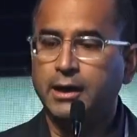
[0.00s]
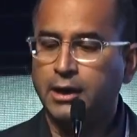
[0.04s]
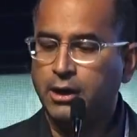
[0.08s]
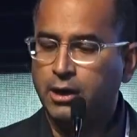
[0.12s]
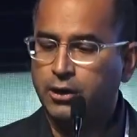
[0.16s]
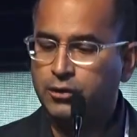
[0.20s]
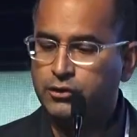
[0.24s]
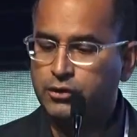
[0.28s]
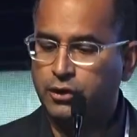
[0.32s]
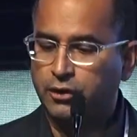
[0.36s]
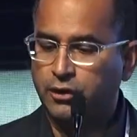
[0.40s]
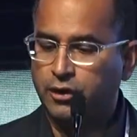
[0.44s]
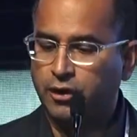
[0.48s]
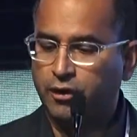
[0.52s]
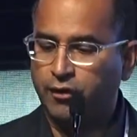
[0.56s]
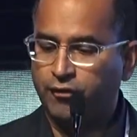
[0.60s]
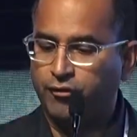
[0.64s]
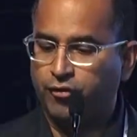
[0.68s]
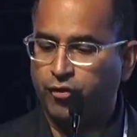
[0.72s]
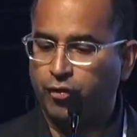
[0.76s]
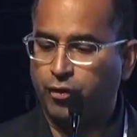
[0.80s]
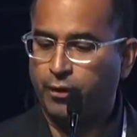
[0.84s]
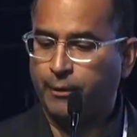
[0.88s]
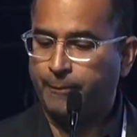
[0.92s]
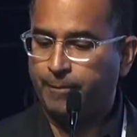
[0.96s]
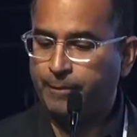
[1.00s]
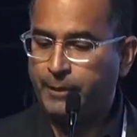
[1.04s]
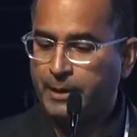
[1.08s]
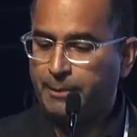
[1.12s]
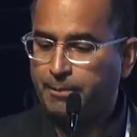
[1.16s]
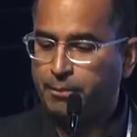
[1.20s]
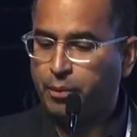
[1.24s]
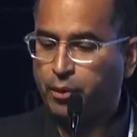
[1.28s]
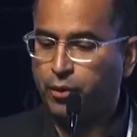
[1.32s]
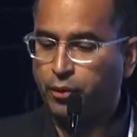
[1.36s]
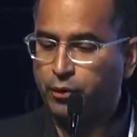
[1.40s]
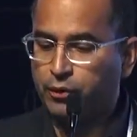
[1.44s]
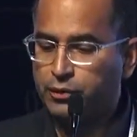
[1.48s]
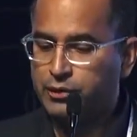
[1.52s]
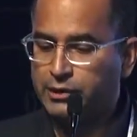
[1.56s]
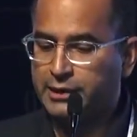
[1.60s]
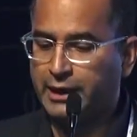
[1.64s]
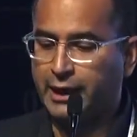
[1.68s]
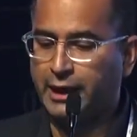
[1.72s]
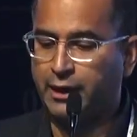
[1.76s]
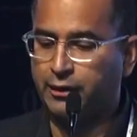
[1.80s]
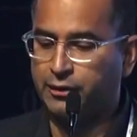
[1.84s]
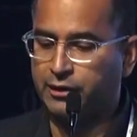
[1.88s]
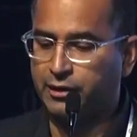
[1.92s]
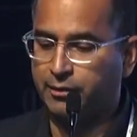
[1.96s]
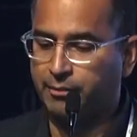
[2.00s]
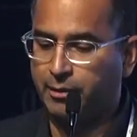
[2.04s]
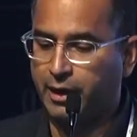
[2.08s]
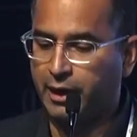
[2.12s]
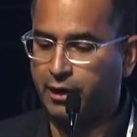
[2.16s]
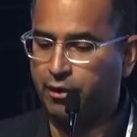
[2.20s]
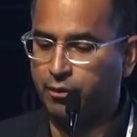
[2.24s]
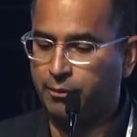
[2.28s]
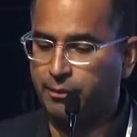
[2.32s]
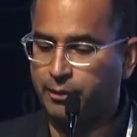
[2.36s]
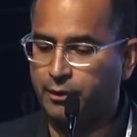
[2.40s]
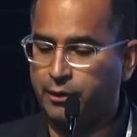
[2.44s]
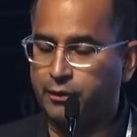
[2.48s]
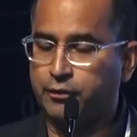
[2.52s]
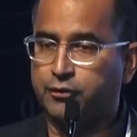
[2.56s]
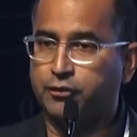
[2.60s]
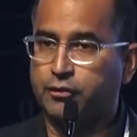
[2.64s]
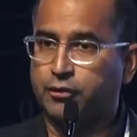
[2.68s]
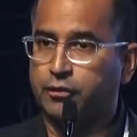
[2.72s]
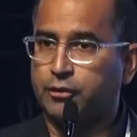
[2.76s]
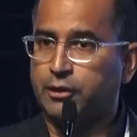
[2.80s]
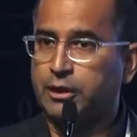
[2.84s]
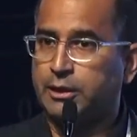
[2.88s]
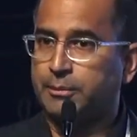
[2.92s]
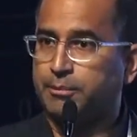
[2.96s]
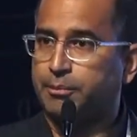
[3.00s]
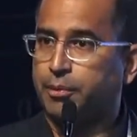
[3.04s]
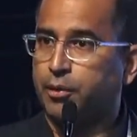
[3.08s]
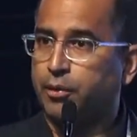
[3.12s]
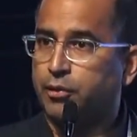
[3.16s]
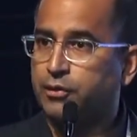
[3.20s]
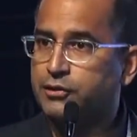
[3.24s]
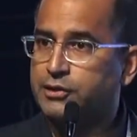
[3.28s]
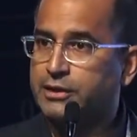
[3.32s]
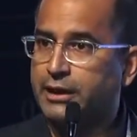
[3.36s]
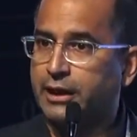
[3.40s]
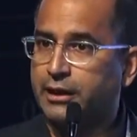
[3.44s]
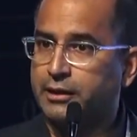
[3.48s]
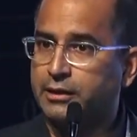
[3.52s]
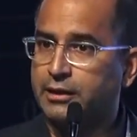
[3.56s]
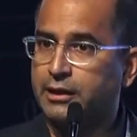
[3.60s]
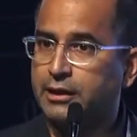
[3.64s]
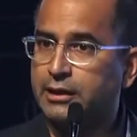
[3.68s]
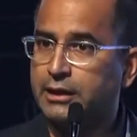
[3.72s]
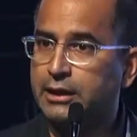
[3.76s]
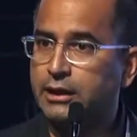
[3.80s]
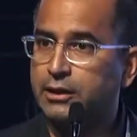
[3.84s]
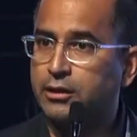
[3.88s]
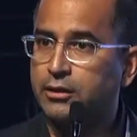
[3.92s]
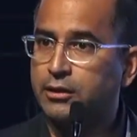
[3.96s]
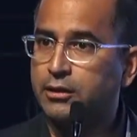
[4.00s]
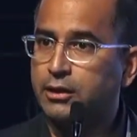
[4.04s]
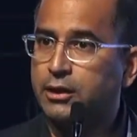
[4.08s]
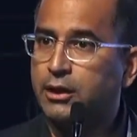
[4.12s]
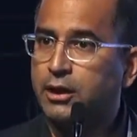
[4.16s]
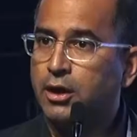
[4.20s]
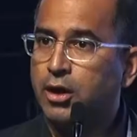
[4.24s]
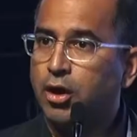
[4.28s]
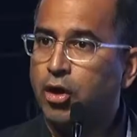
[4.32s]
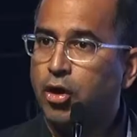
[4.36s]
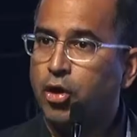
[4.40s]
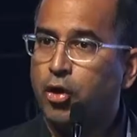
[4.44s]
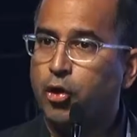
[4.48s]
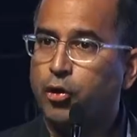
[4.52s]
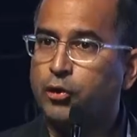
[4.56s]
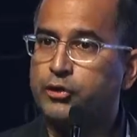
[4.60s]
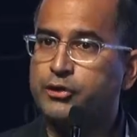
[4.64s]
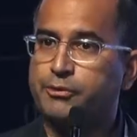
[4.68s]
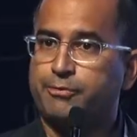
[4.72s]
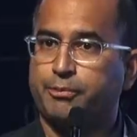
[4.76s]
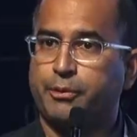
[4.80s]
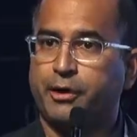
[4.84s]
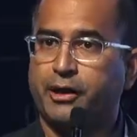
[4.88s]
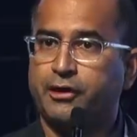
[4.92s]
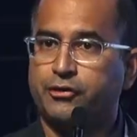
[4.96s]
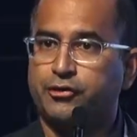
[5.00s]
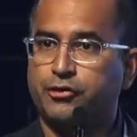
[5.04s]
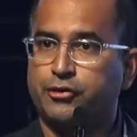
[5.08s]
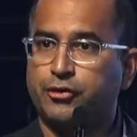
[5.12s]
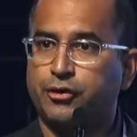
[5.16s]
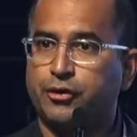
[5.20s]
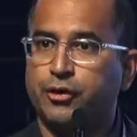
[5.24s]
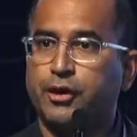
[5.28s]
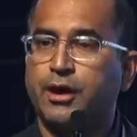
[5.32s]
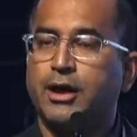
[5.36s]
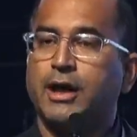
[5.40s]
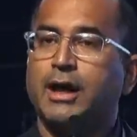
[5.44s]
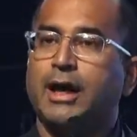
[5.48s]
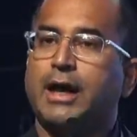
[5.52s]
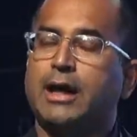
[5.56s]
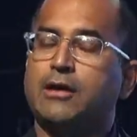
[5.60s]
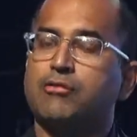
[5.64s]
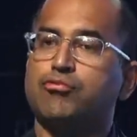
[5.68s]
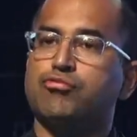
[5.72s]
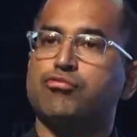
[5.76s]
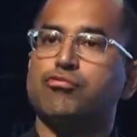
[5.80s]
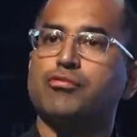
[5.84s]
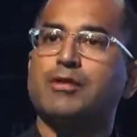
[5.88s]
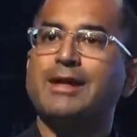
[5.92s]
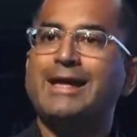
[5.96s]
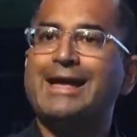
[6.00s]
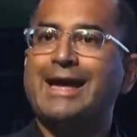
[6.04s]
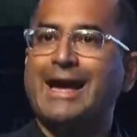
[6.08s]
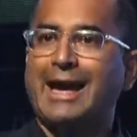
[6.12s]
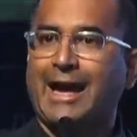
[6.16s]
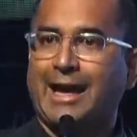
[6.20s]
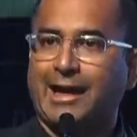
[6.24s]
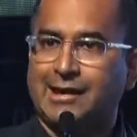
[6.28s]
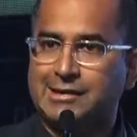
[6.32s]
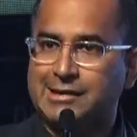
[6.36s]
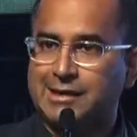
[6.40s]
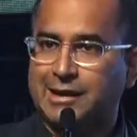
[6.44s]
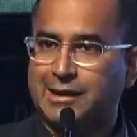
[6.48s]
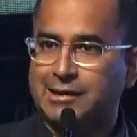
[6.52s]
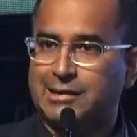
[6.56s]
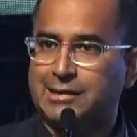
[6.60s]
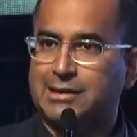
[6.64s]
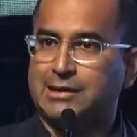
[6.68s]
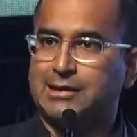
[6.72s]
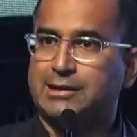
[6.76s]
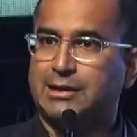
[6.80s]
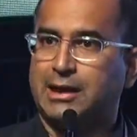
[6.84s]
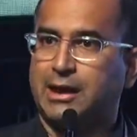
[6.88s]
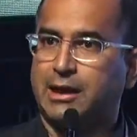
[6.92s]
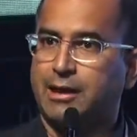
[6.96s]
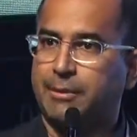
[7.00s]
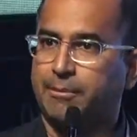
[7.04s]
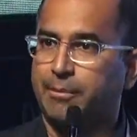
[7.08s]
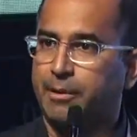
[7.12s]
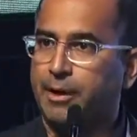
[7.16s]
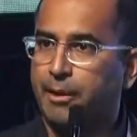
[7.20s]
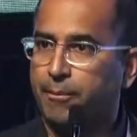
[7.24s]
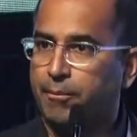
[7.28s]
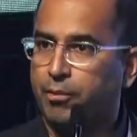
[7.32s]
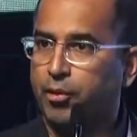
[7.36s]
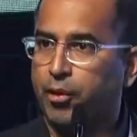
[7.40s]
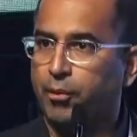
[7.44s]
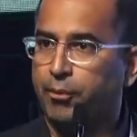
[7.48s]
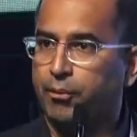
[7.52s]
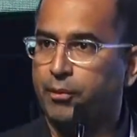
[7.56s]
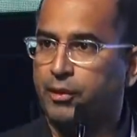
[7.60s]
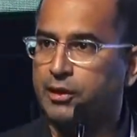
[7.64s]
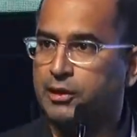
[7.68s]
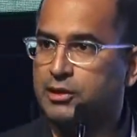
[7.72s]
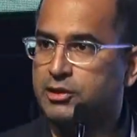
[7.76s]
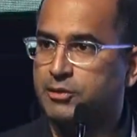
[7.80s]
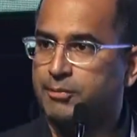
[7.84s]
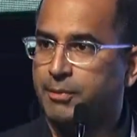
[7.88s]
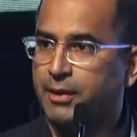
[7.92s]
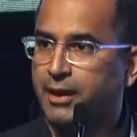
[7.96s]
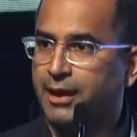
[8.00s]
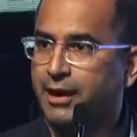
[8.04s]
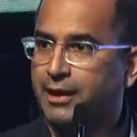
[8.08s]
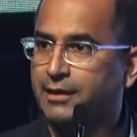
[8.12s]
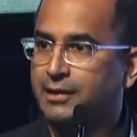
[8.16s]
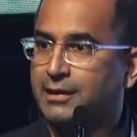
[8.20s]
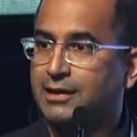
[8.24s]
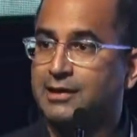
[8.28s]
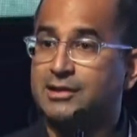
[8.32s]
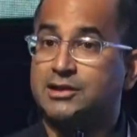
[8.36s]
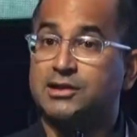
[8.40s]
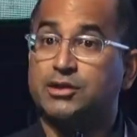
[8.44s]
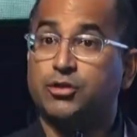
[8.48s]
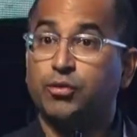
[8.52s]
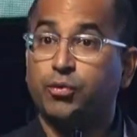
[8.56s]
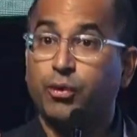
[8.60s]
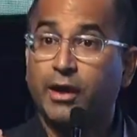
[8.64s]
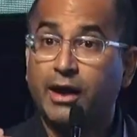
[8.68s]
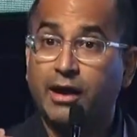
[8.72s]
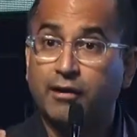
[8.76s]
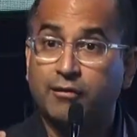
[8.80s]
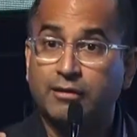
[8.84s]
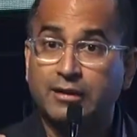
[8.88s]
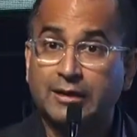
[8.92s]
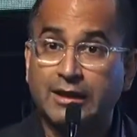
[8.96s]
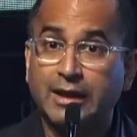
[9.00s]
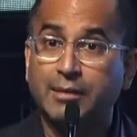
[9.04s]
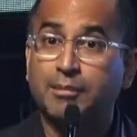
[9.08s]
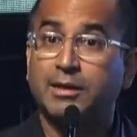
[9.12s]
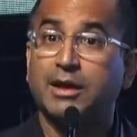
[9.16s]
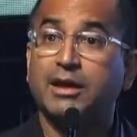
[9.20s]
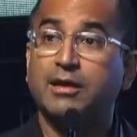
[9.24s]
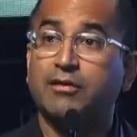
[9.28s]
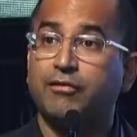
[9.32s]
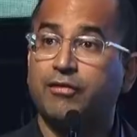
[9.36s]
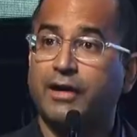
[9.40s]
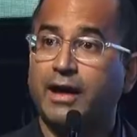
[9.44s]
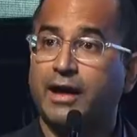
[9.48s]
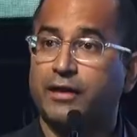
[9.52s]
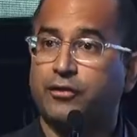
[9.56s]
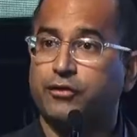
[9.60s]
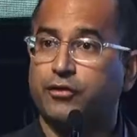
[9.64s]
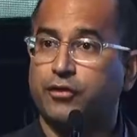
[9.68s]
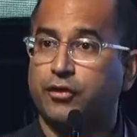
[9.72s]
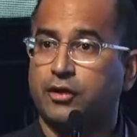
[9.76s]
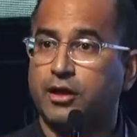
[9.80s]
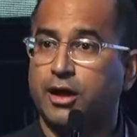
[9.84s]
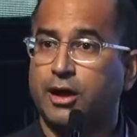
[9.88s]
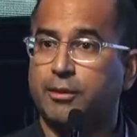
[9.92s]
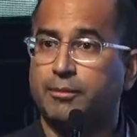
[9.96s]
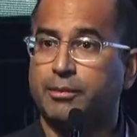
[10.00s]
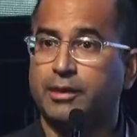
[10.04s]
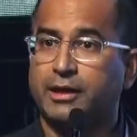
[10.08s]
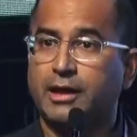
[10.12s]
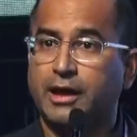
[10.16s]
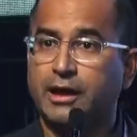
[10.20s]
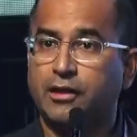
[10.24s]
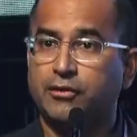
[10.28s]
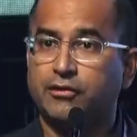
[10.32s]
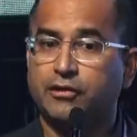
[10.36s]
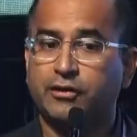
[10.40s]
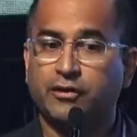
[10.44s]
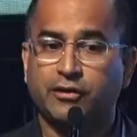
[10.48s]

So therefore, he pulls out the micropuncture, he pulls out the needle, holds pressure, and re-accesses at an appropriate spot. This is a way of limiting vascular complications.